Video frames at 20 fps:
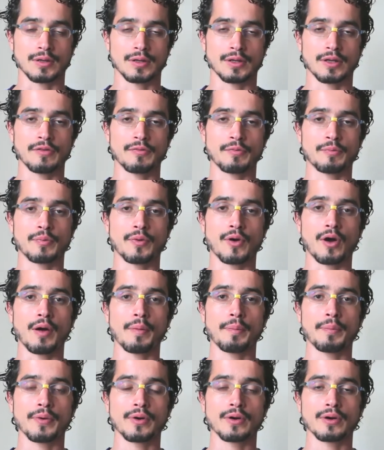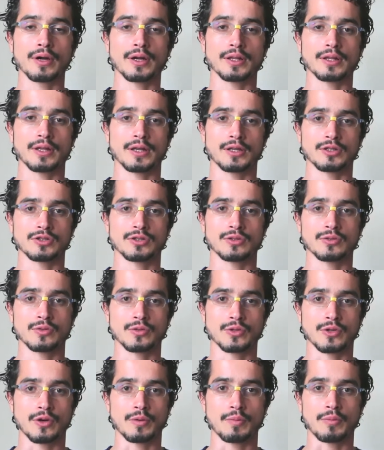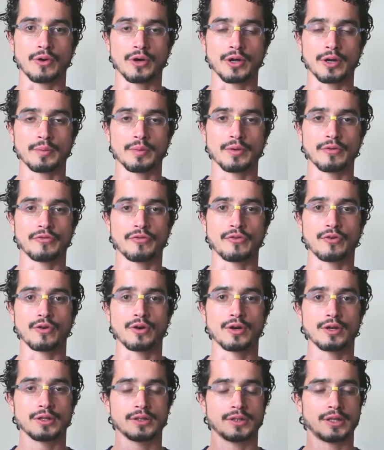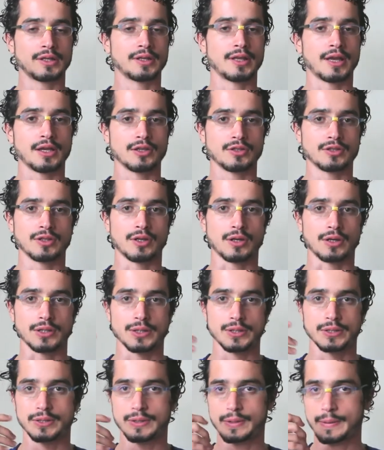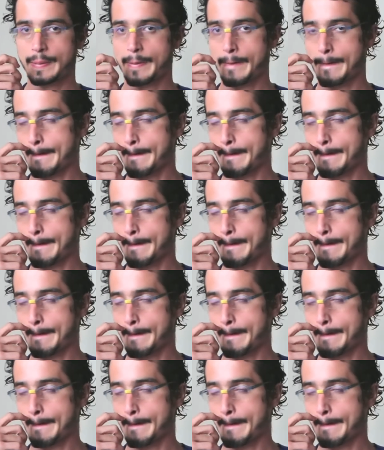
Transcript: give proper attention to your body before the day starts.